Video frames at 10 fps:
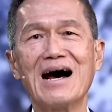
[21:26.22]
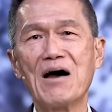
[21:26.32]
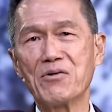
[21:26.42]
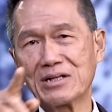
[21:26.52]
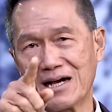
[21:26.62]

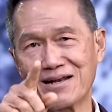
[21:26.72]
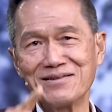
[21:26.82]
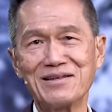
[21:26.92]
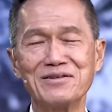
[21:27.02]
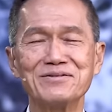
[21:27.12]
I will
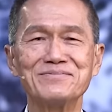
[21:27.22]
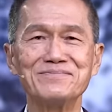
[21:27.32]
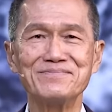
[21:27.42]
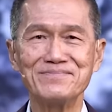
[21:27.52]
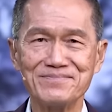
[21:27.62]
guarantee you,
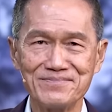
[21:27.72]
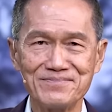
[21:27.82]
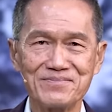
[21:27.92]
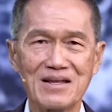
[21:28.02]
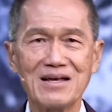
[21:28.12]

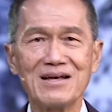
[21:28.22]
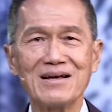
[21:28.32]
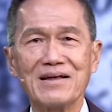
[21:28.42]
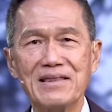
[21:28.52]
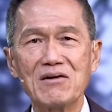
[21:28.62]

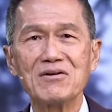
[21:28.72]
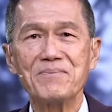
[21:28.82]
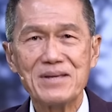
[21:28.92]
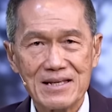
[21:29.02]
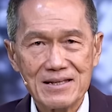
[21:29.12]
there will
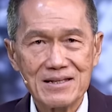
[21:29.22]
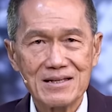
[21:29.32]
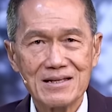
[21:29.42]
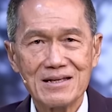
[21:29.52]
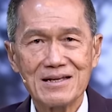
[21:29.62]
be
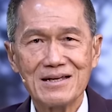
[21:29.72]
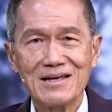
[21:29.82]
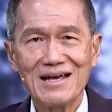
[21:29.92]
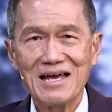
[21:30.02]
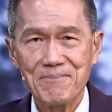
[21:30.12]

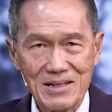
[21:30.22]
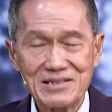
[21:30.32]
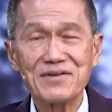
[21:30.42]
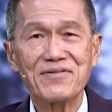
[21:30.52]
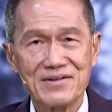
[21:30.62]
a
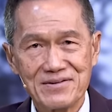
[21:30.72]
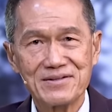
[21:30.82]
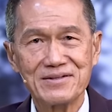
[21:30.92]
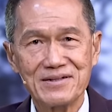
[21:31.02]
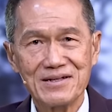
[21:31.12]
big
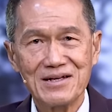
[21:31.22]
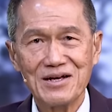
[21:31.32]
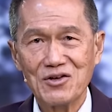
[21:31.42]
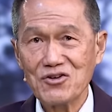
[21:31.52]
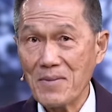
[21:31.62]
difference.
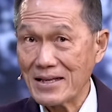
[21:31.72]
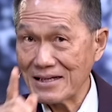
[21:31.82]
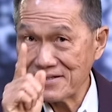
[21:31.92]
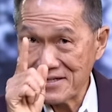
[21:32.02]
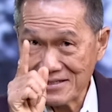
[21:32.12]
You may
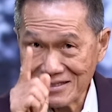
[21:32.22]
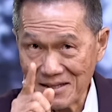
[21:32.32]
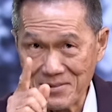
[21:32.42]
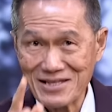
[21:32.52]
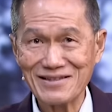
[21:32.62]
not see that
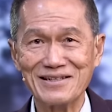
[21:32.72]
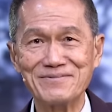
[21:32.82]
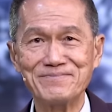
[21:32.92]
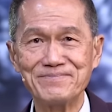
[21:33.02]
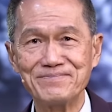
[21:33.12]
immediately,
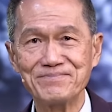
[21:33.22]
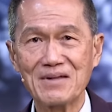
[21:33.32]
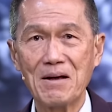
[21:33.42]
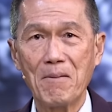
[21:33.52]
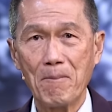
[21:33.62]

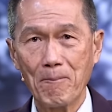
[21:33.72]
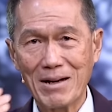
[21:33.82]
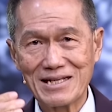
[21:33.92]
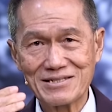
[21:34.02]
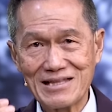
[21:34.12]

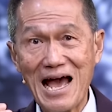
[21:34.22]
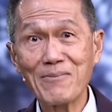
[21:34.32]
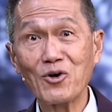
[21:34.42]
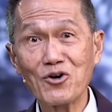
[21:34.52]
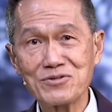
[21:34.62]
but as
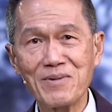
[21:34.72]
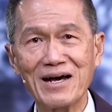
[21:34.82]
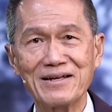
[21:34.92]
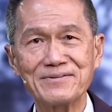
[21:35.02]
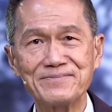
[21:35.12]
time goes
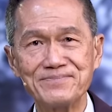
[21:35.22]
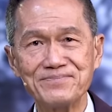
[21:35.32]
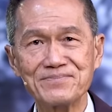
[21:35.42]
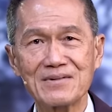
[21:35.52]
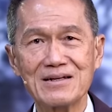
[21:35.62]
by,
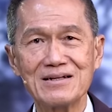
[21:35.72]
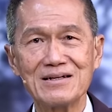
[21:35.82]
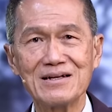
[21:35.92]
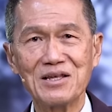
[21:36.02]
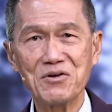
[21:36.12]

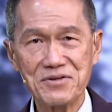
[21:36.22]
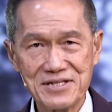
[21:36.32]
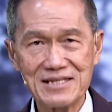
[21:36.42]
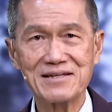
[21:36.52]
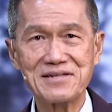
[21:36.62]
you will
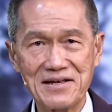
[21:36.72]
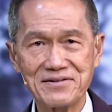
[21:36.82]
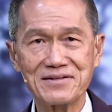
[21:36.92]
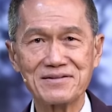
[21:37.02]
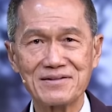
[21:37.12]
see the
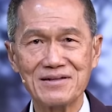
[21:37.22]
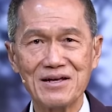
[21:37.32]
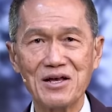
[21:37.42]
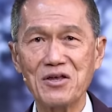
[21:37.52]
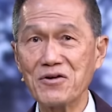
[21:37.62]
changes.
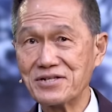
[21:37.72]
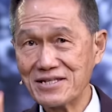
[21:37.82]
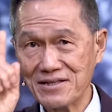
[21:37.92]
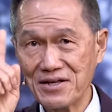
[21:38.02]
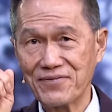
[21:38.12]
You will see
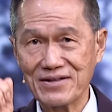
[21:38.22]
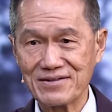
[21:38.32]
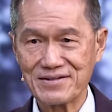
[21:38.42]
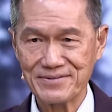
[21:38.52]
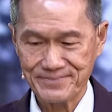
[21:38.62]
the
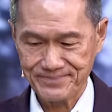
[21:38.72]
difference.